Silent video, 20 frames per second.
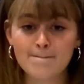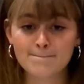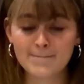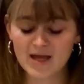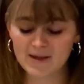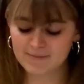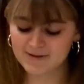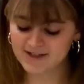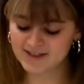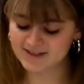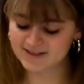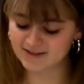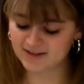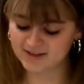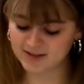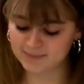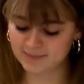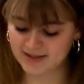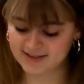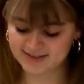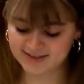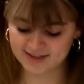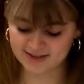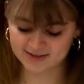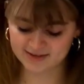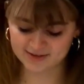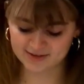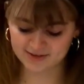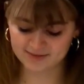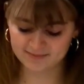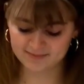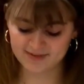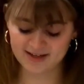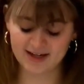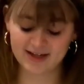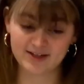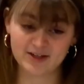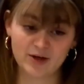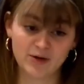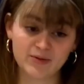Maybe it's not the best answer,
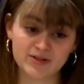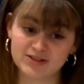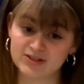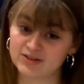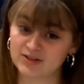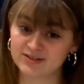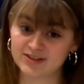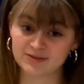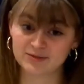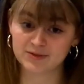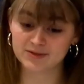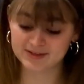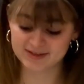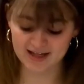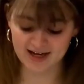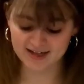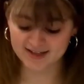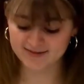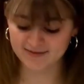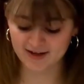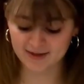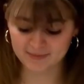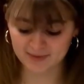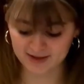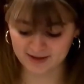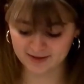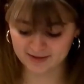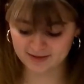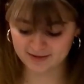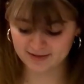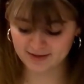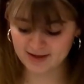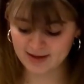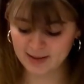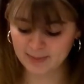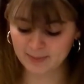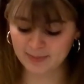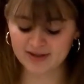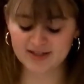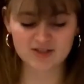and I know it certainly won't satisfy me,
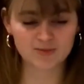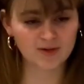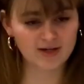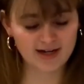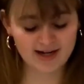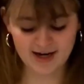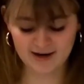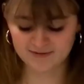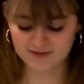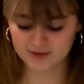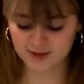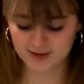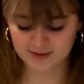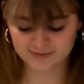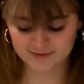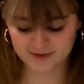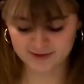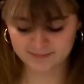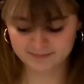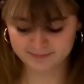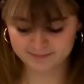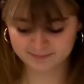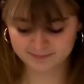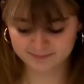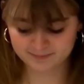but it's what I have to offer.